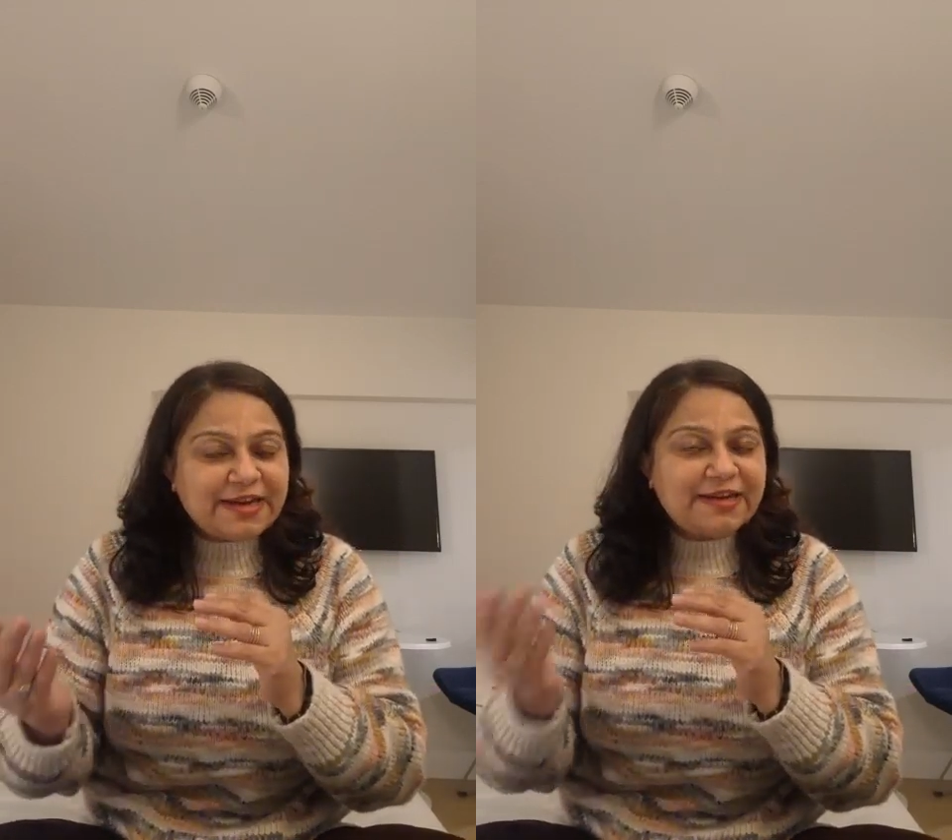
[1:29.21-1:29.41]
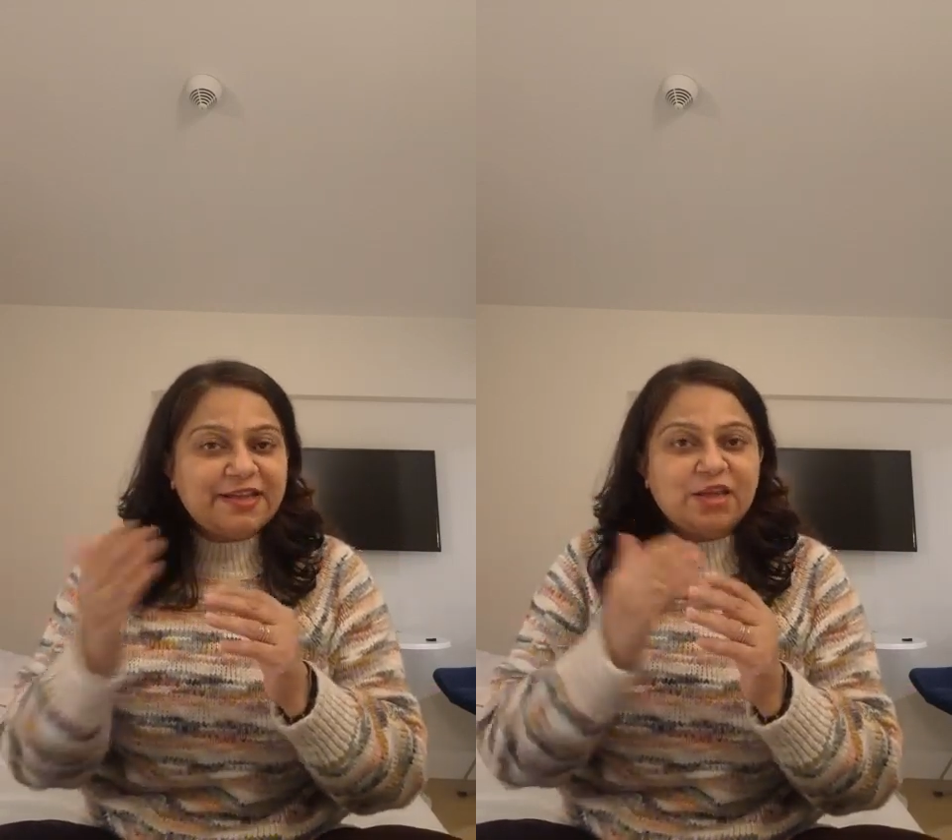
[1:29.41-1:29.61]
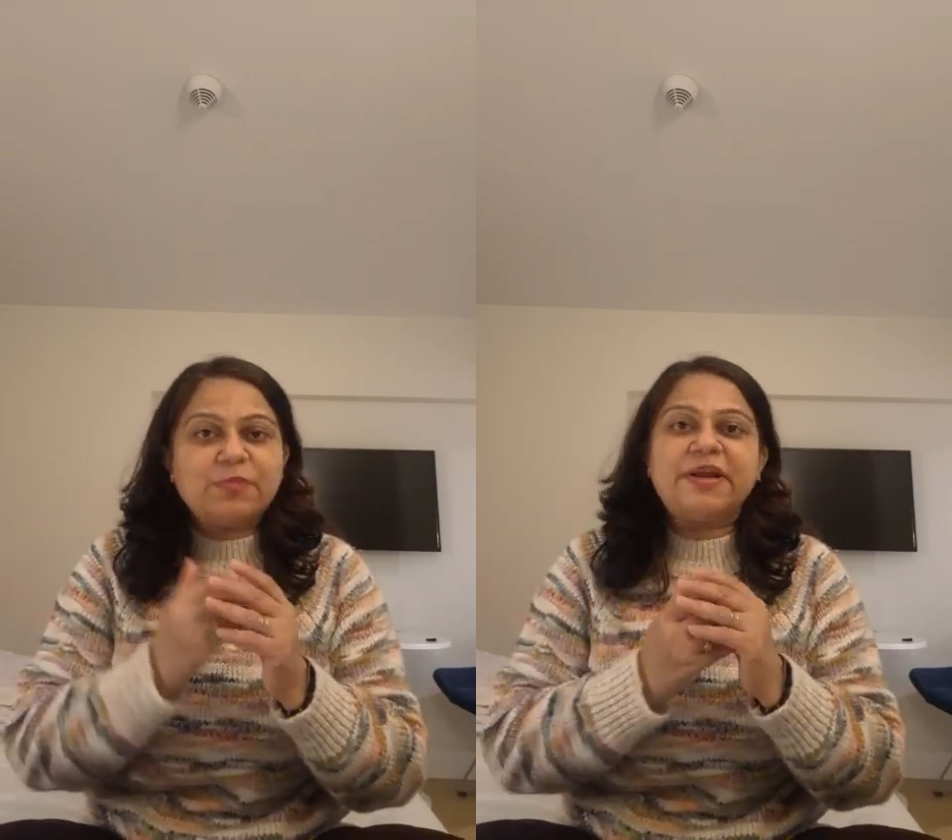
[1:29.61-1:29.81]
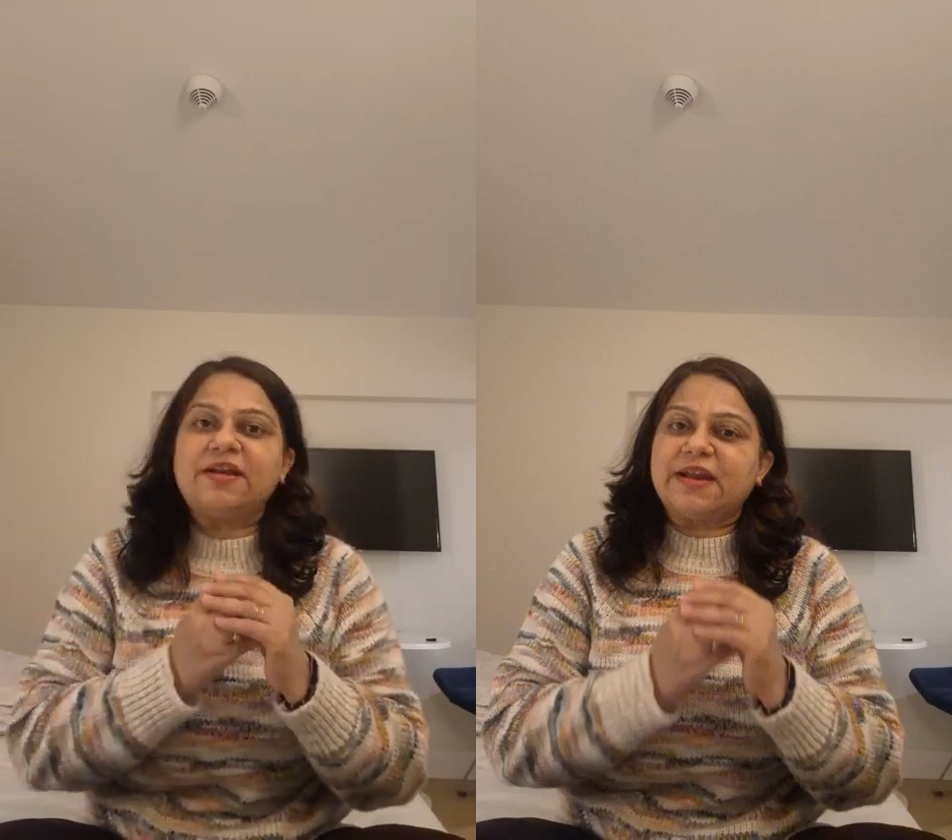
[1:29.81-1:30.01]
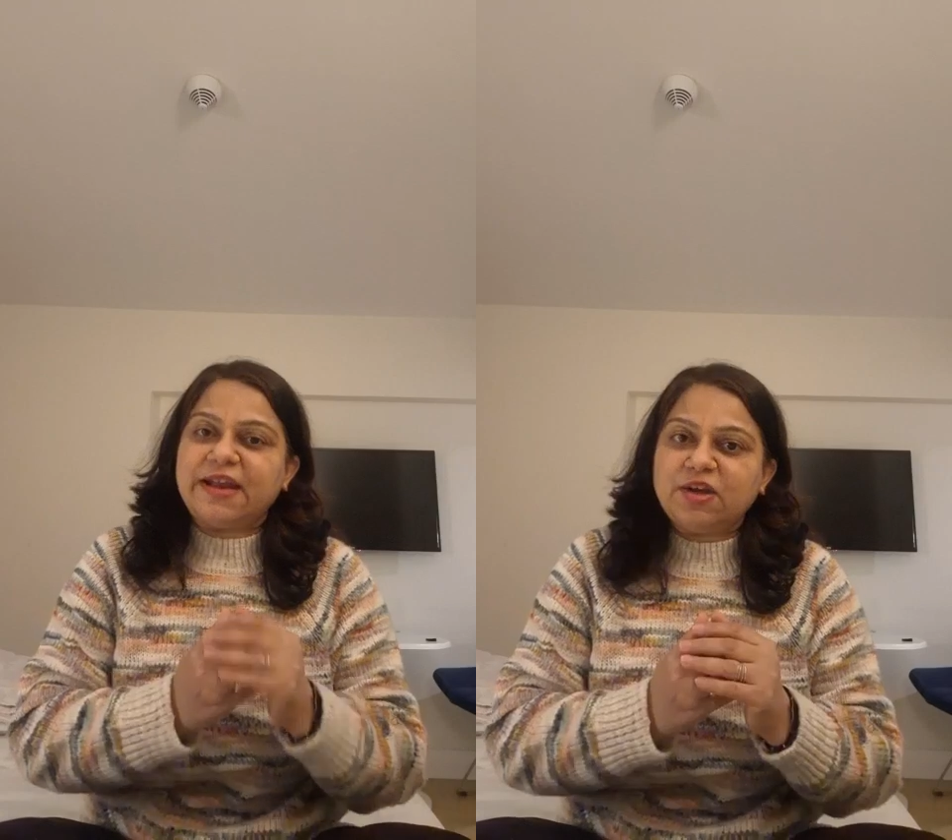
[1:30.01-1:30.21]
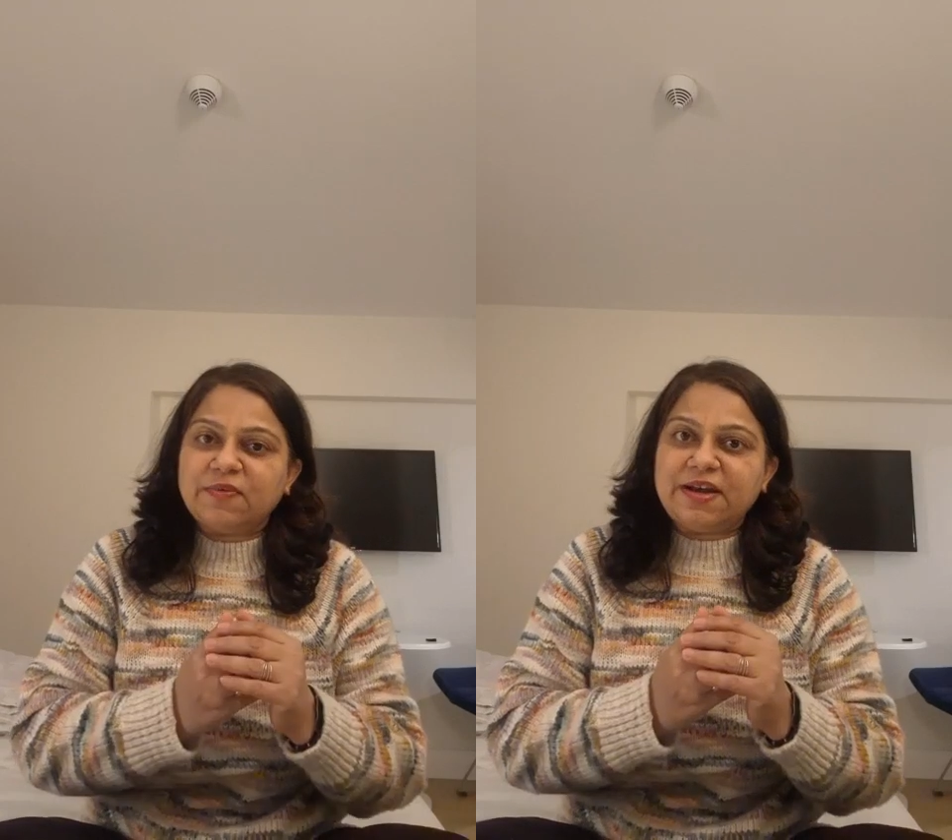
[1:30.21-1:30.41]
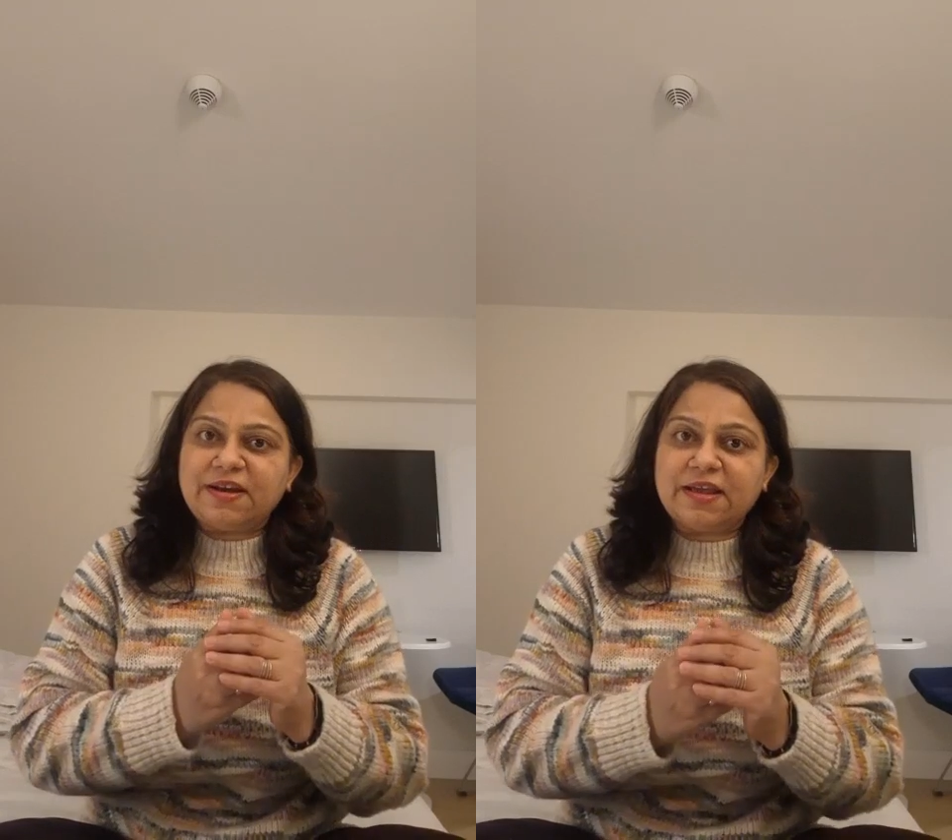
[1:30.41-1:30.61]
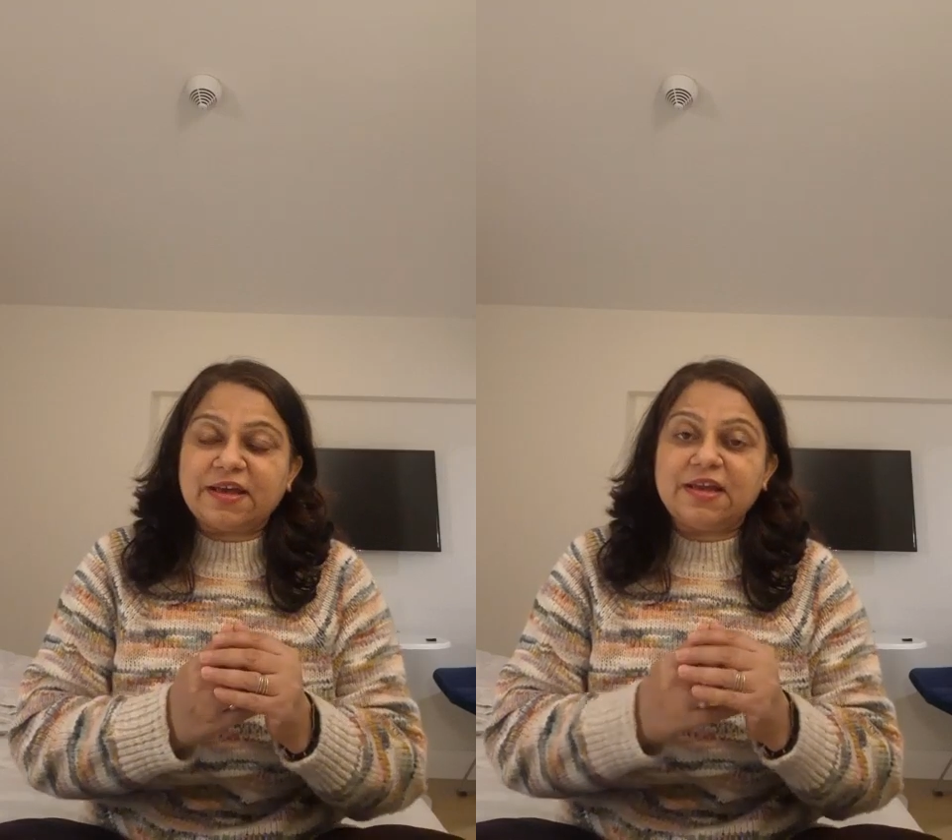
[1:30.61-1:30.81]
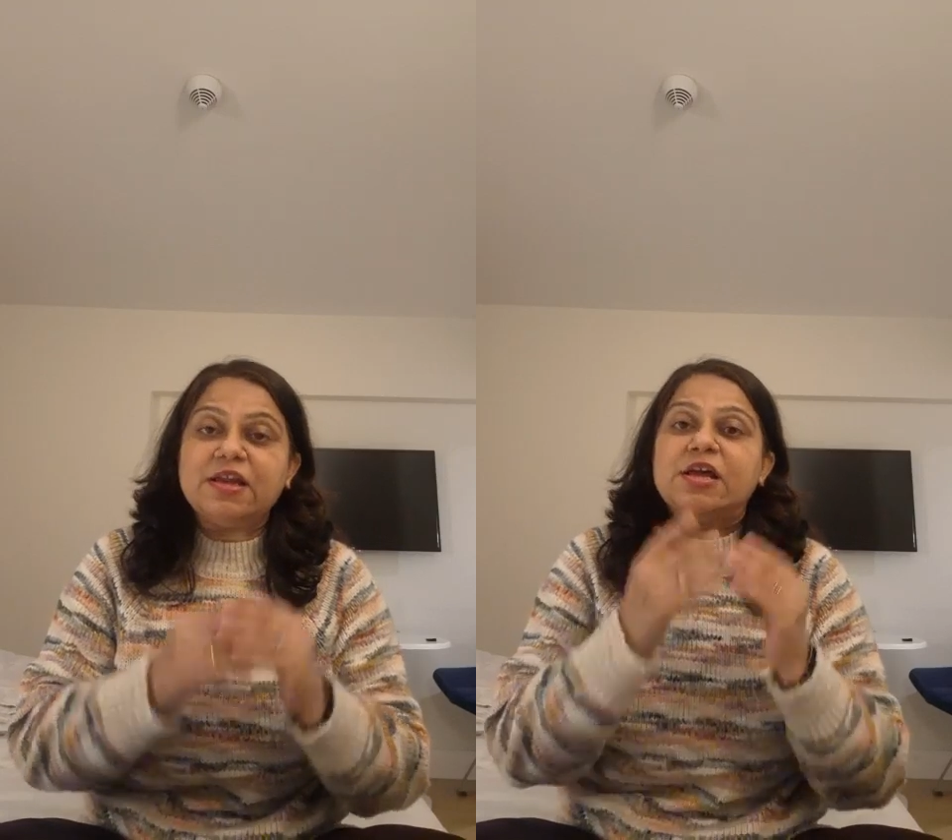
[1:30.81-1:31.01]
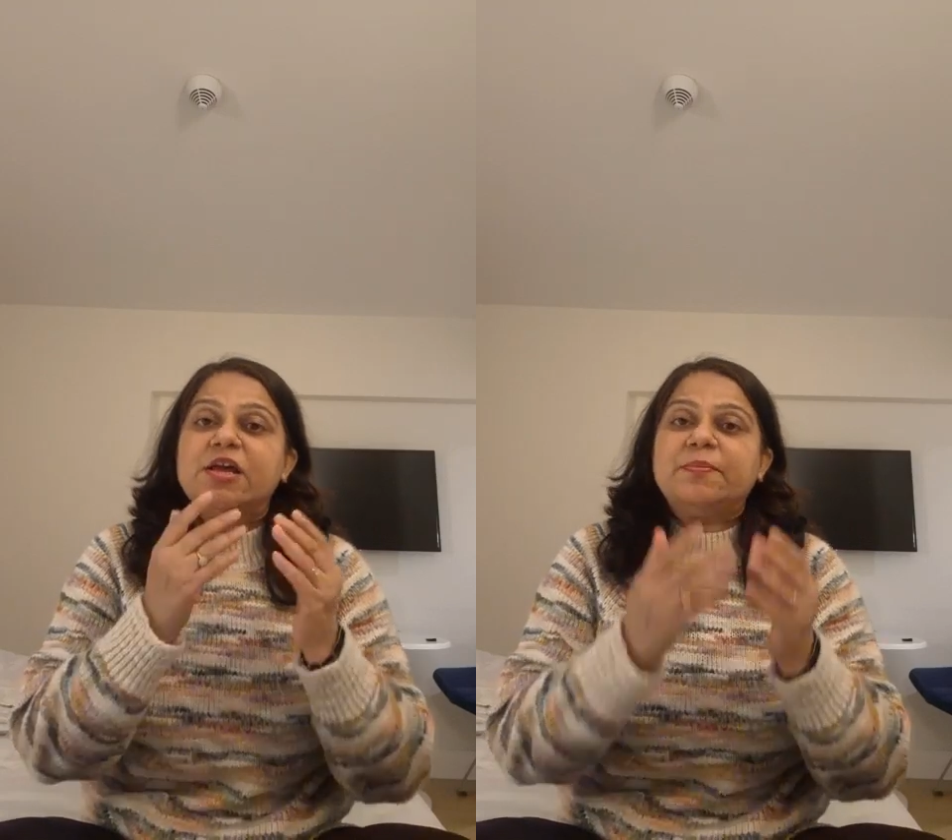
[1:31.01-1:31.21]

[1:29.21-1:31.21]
atrium and right ventricle,